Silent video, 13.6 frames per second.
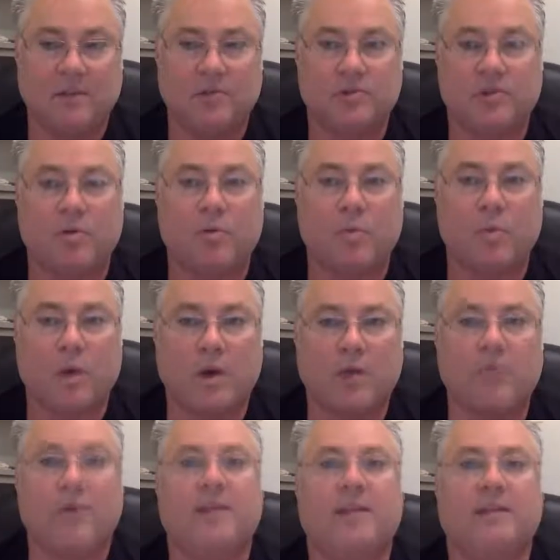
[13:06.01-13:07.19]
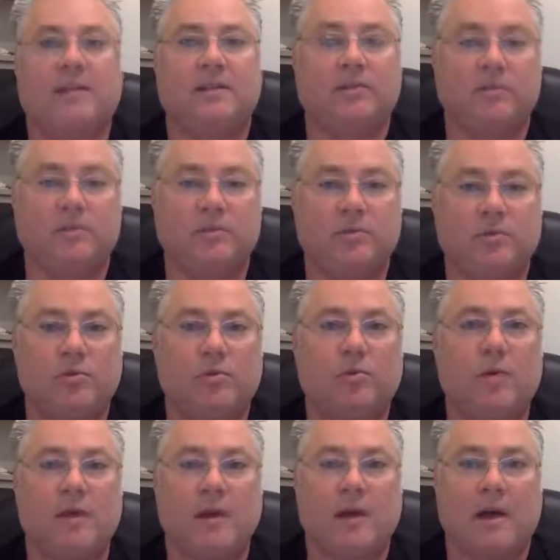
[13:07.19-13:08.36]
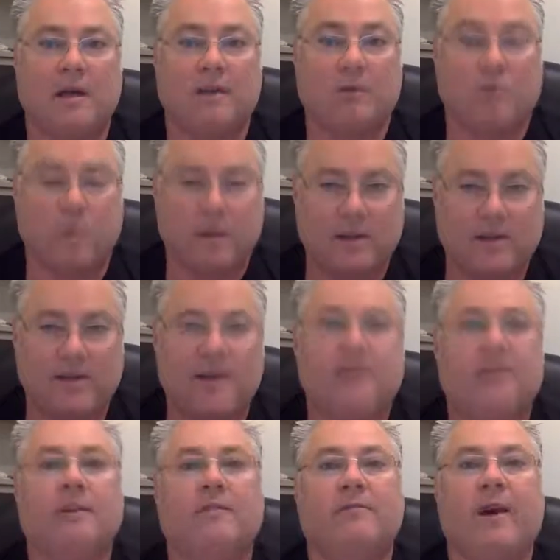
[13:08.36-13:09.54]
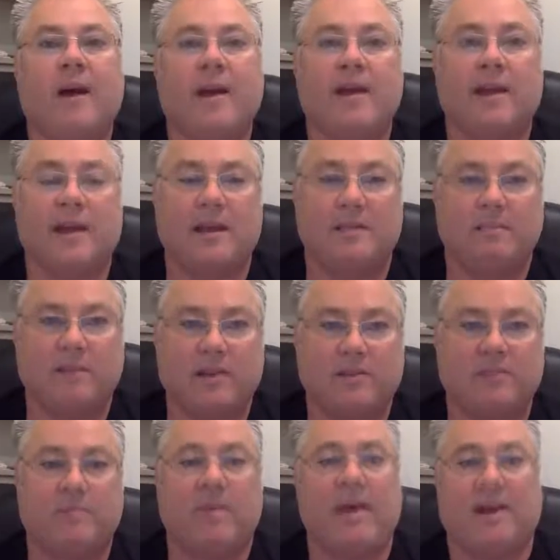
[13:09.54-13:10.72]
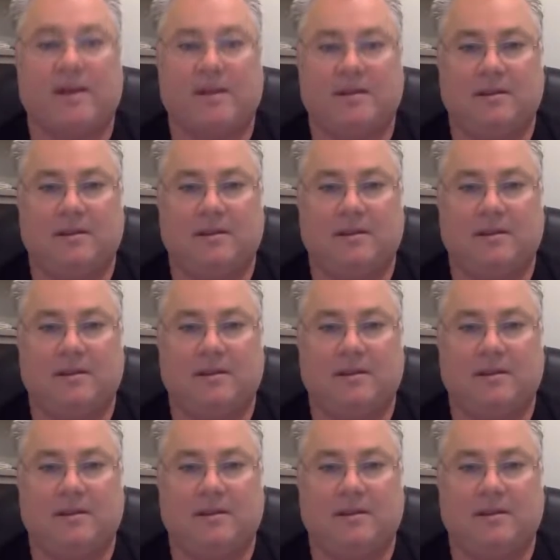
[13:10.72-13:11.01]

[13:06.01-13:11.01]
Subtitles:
So what do I need to do to quickly identify and bounce back?